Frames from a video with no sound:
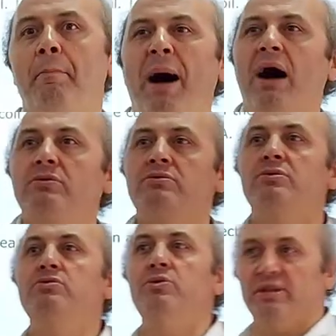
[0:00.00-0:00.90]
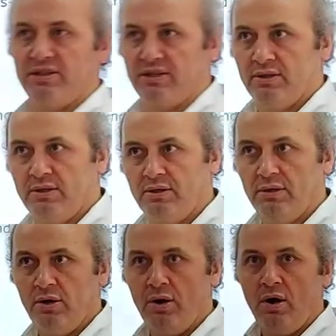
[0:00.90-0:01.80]
about the unit
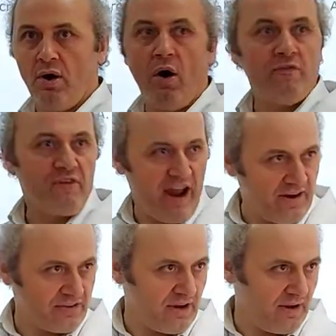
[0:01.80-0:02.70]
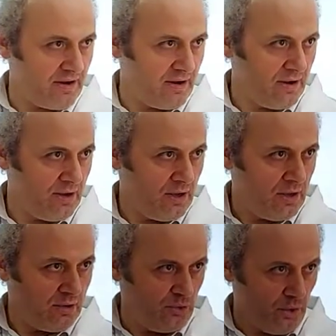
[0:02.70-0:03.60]
of Henry.
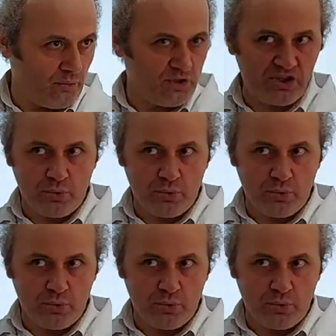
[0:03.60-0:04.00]
You know, these